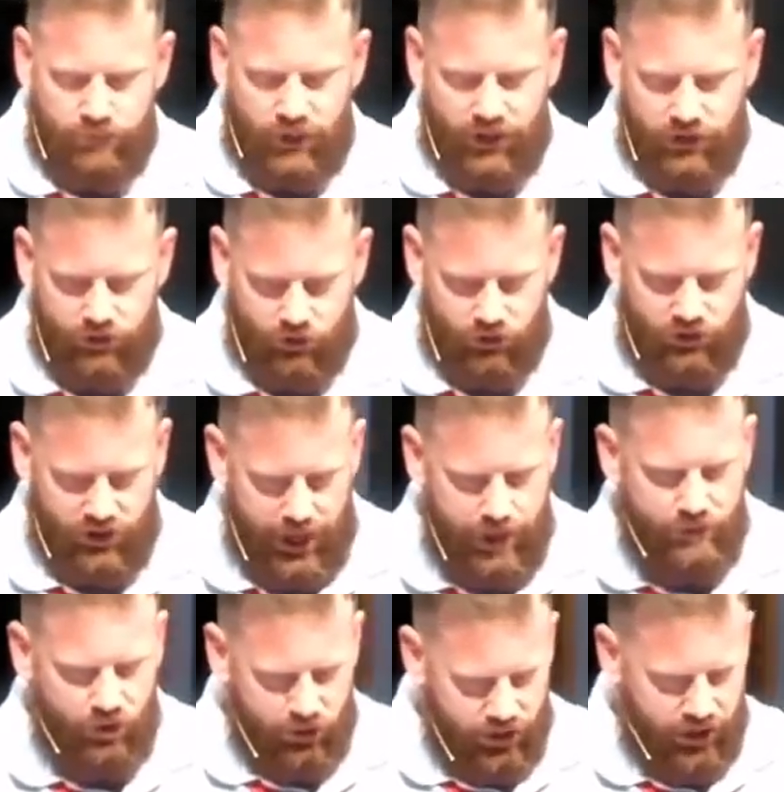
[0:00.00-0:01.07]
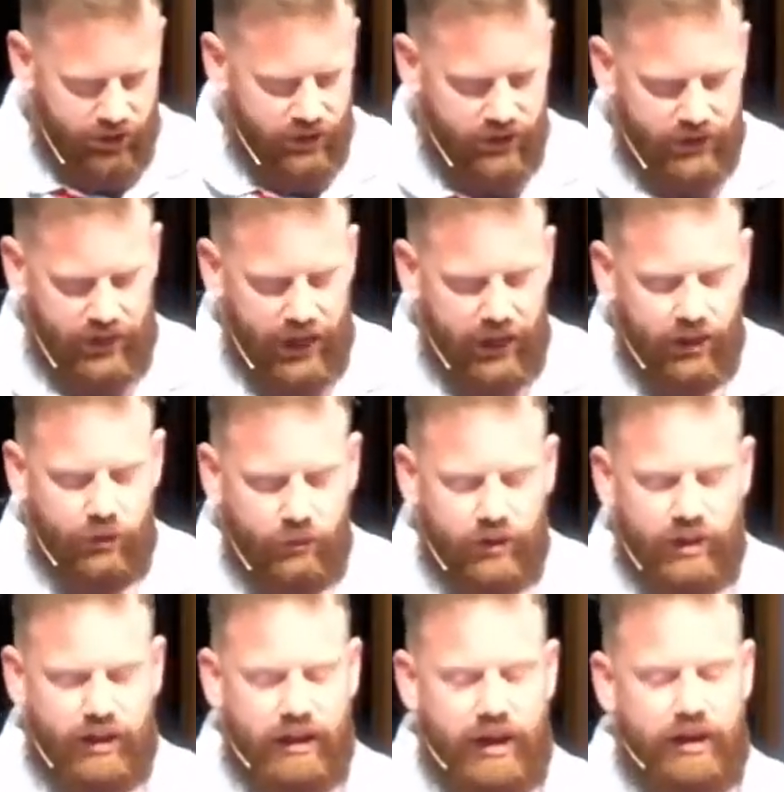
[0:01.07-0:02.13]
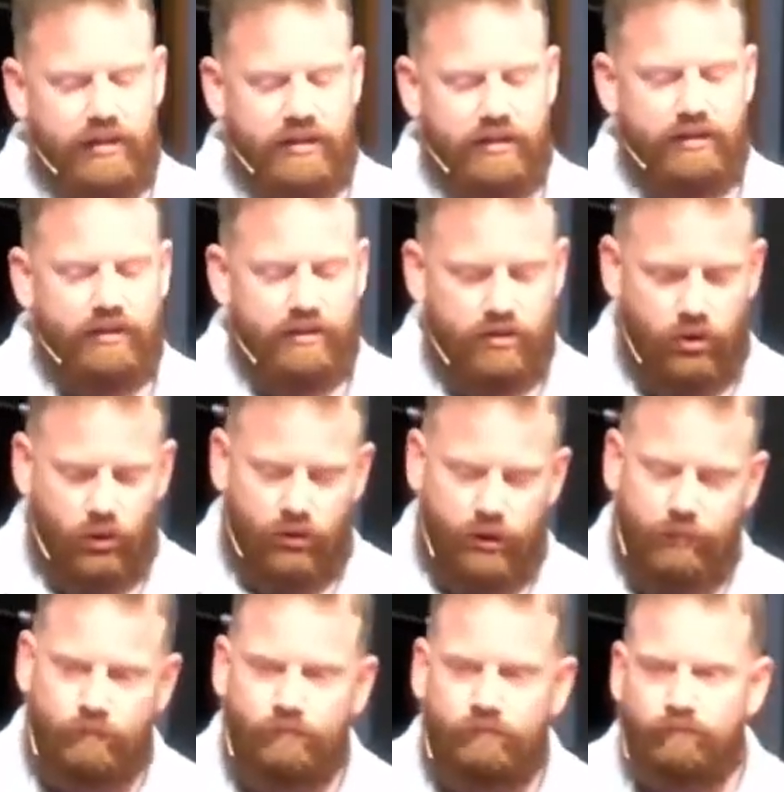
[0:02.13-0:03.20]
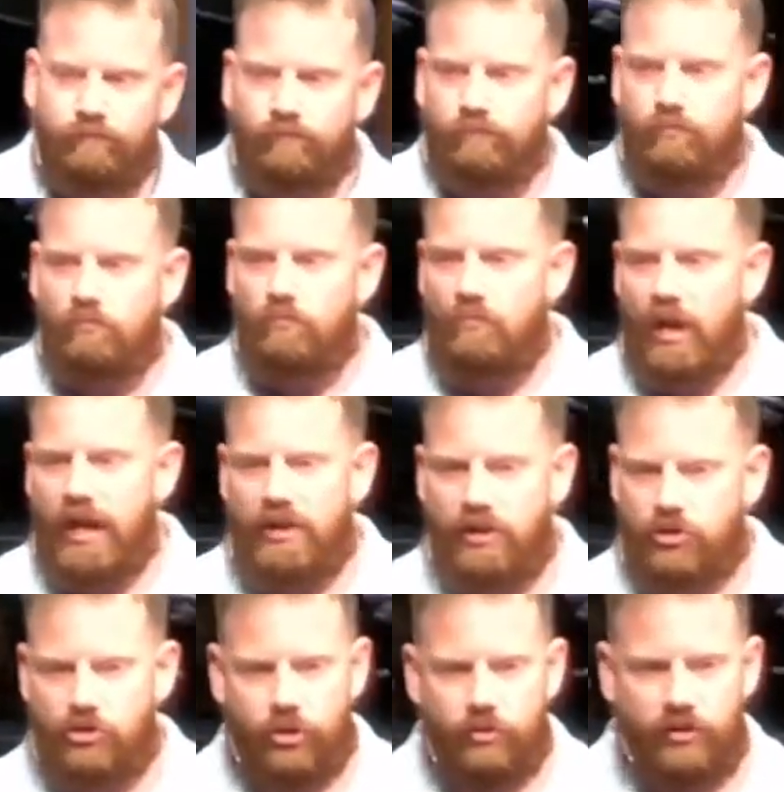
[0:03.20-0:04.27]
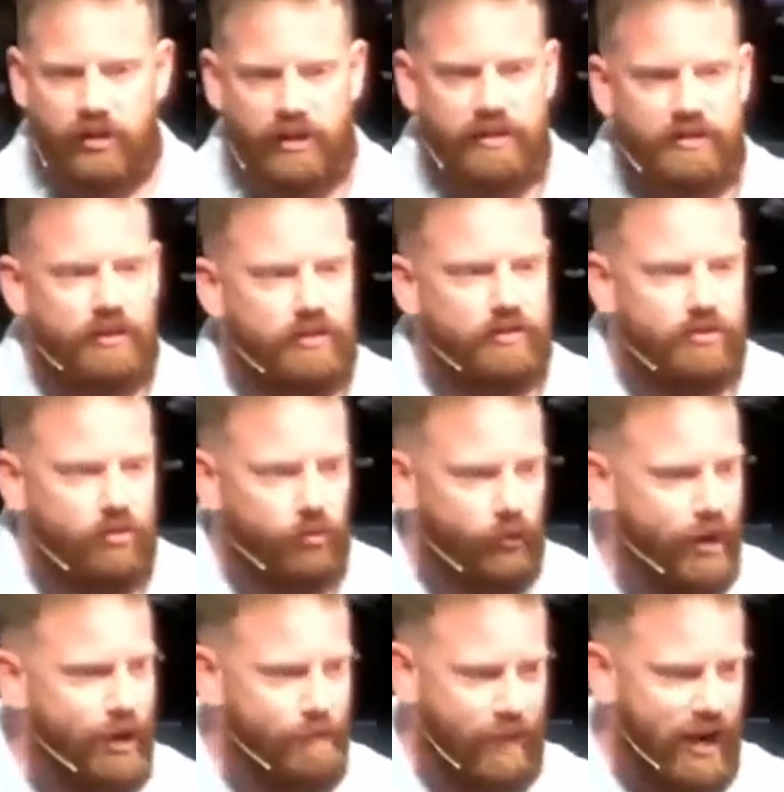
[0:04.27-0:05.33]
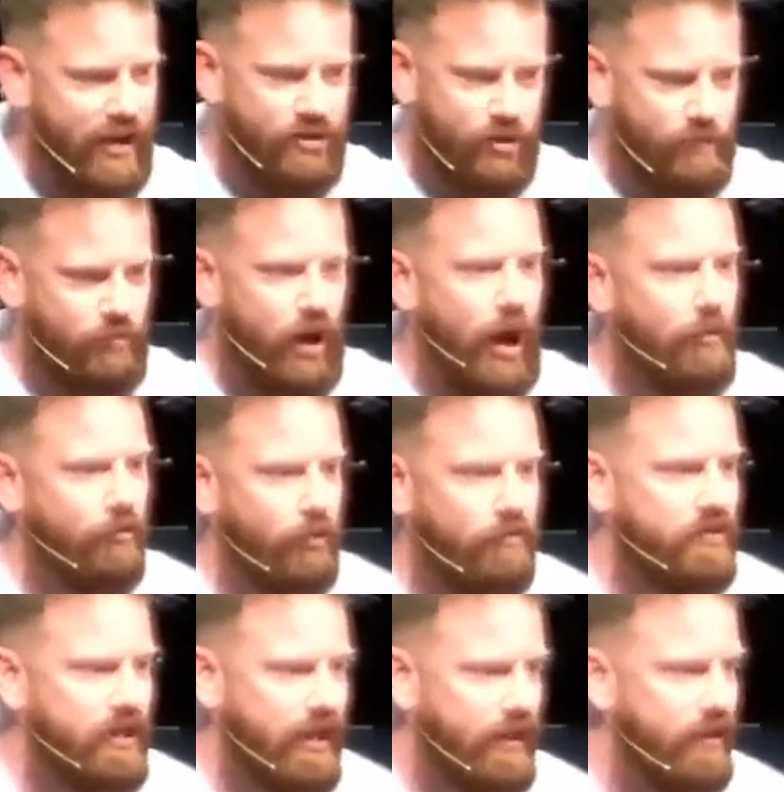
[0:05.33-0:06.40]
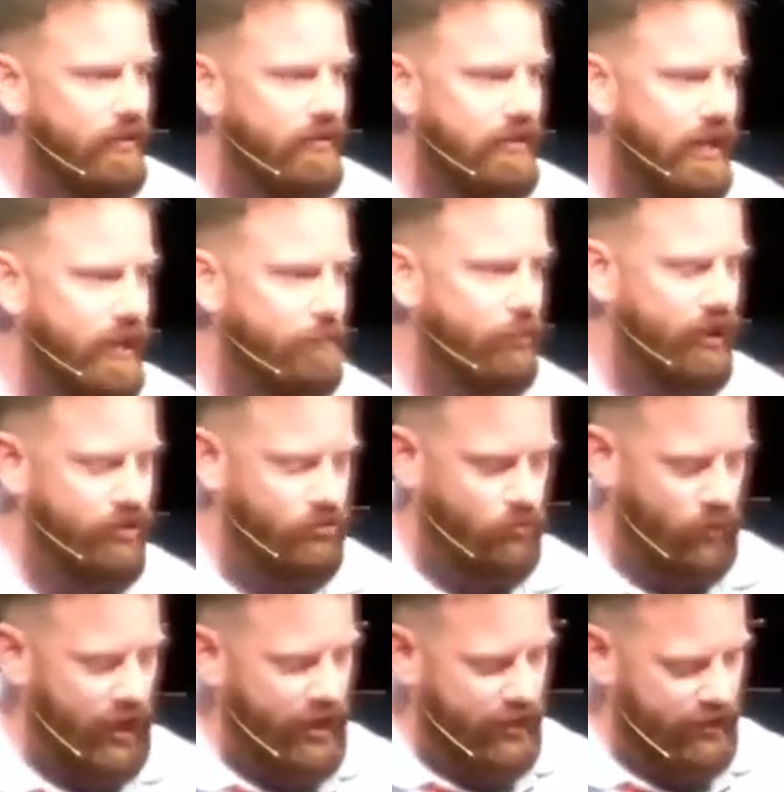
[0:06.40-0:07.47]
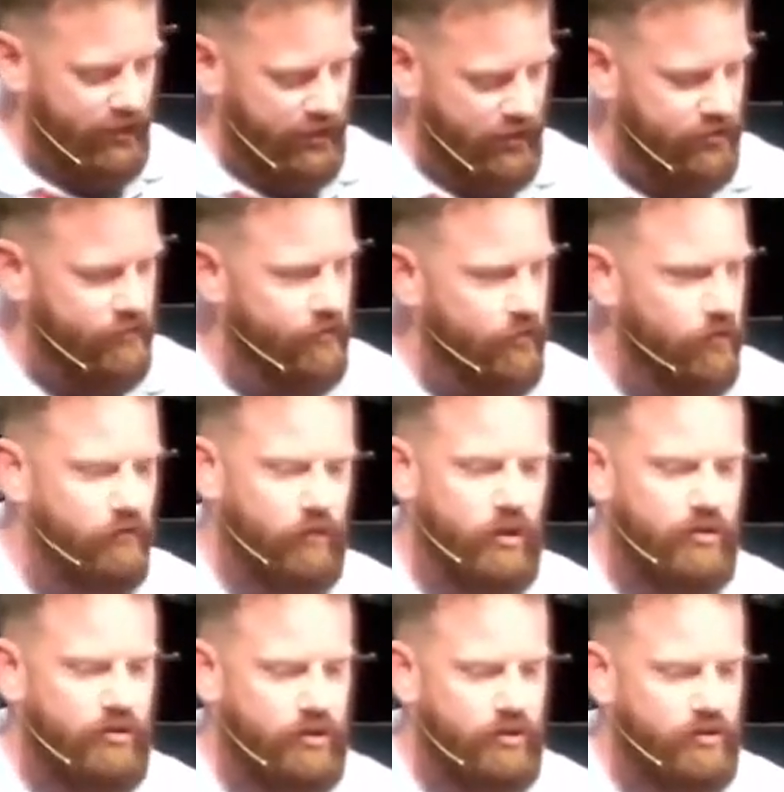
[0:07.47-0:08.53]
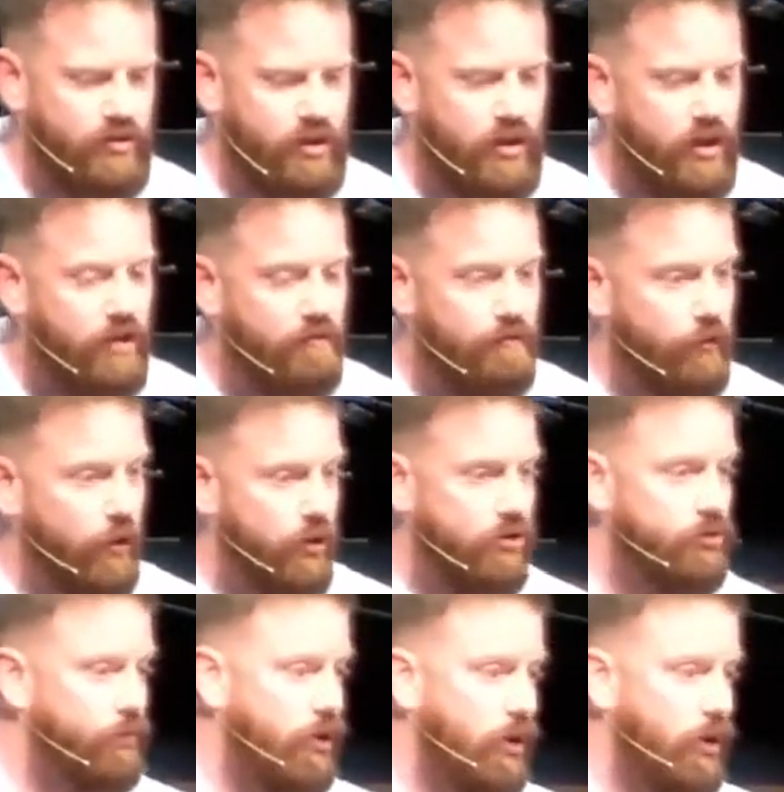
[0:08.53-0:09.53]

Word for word: And so Samuel does exactly what God told him. And the truth is, there's three major problems that take place right in these few verses. First, we